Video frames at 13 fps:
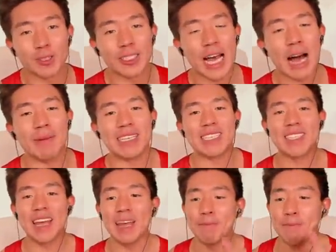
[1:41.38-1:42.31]
Thomas,
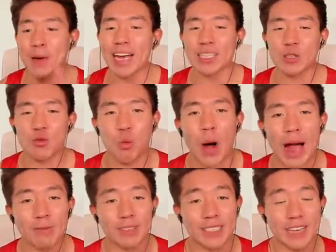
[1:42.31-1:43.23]
the best
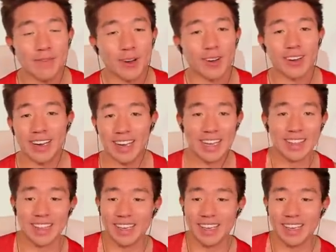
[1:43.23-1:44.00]
wide receiver in the